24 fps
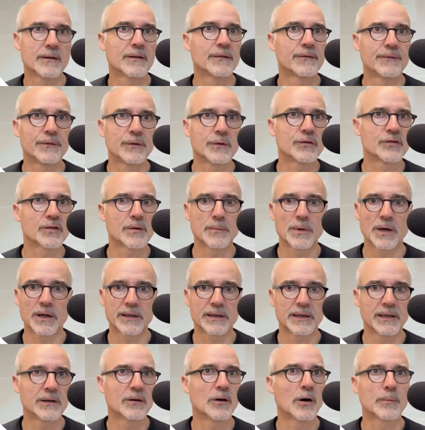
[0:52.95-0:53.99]
future
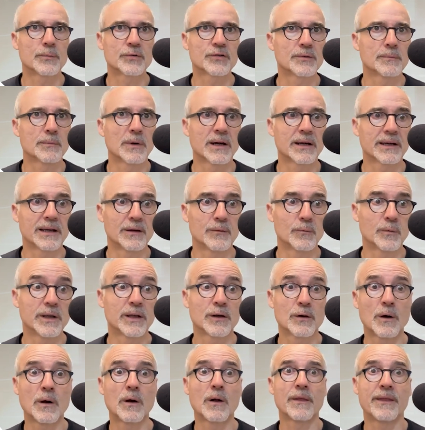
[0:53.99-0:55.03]
market, option market, we
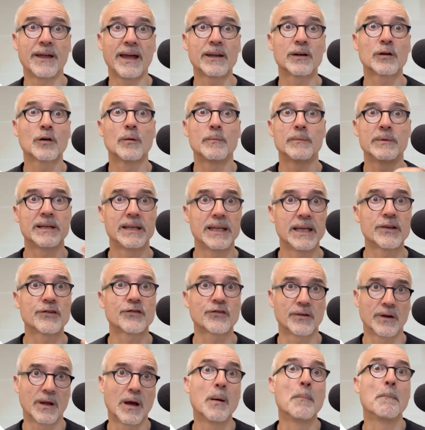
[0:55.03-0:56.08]
call that
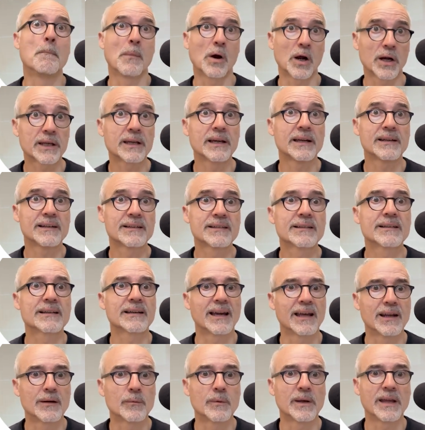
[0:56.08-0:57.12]
combination a market,
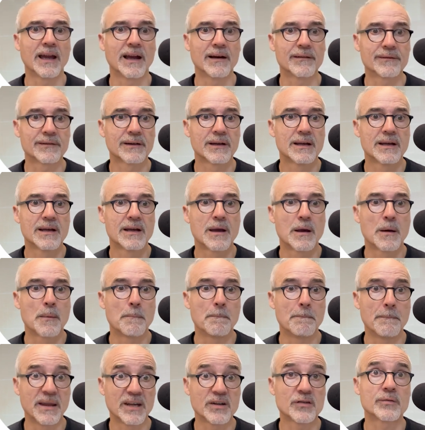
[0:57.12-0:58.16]
and we have
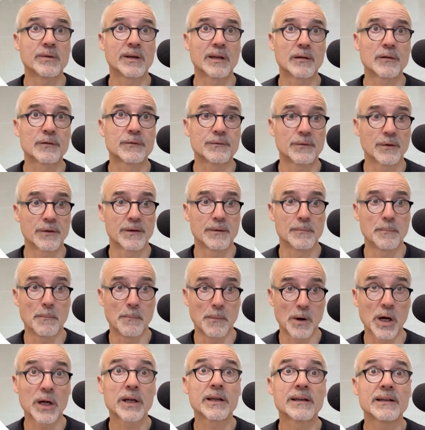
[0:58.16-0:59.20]
metrics for the
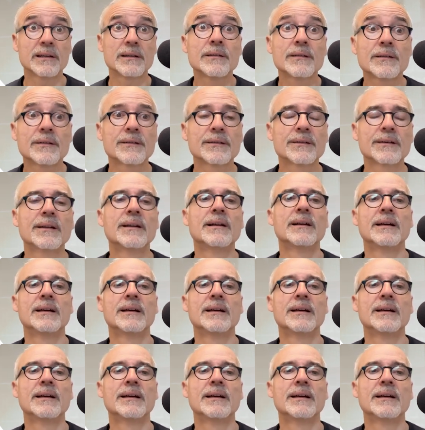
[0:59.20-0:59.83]
markets.